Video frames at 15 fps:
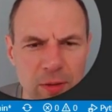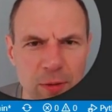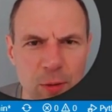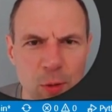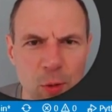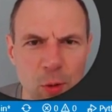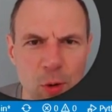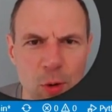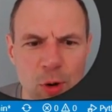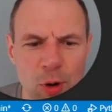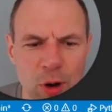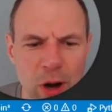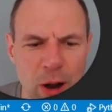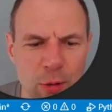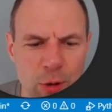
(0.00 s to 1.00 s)

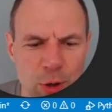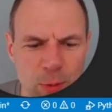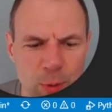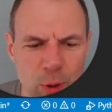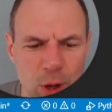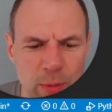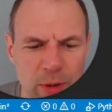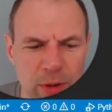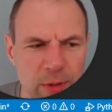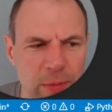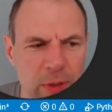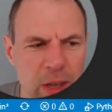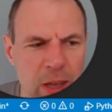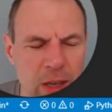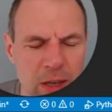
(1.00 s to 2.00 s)
for our deployment.
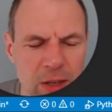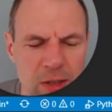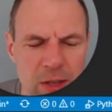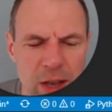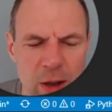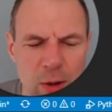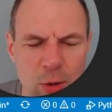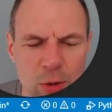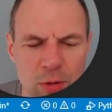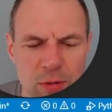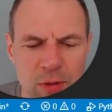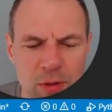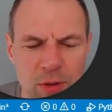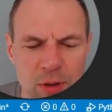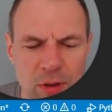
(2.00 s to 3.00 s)
Because now
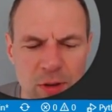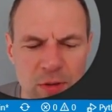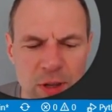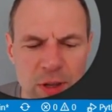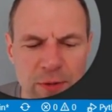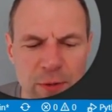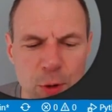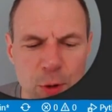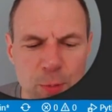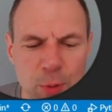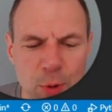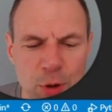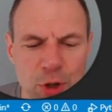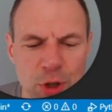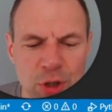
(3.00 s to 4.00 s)
the default
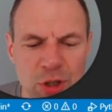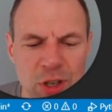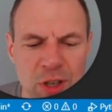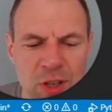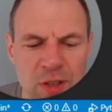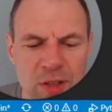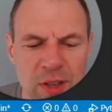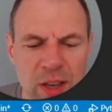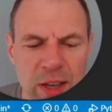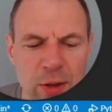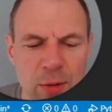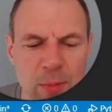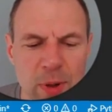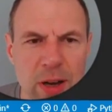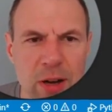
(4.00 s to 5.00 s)
project is
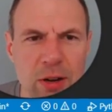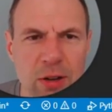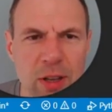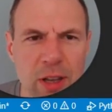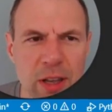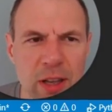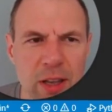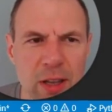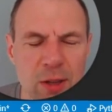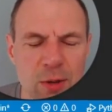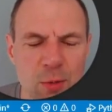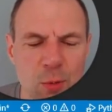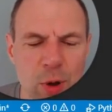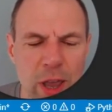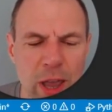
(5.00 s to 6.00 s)
Add-on Mart,
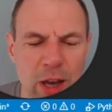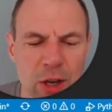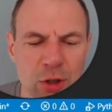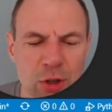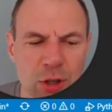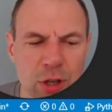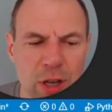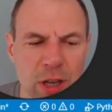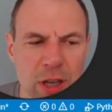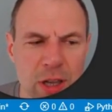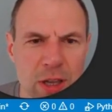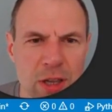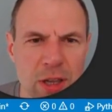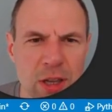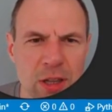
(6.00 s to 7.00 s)
and we
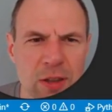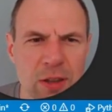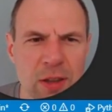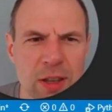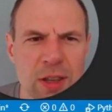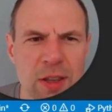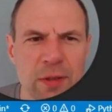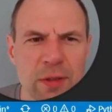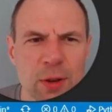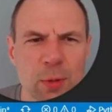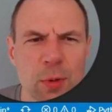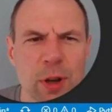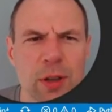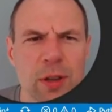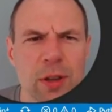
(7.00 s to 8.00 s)
actually need a
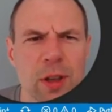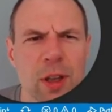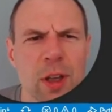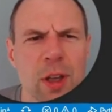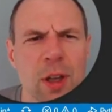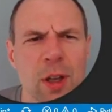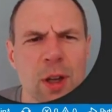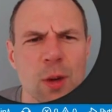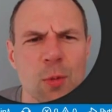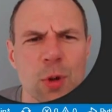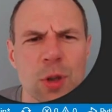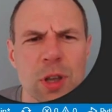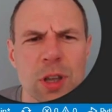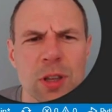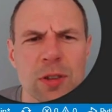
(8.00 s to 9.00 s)
different one.
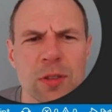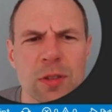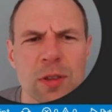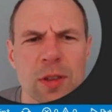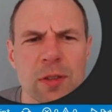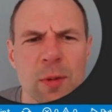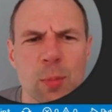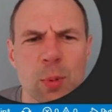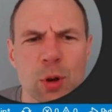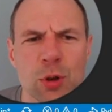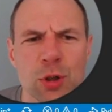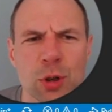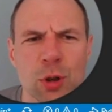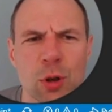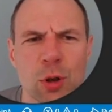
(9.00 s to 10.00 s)
We need a
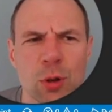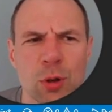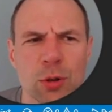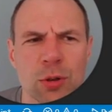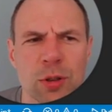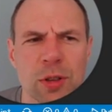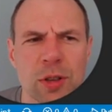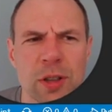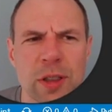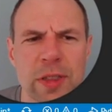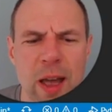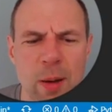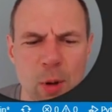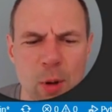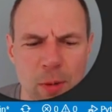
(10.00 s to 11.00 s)
project called
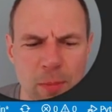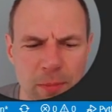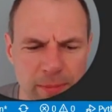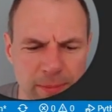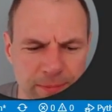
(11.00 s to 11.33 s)
Demo.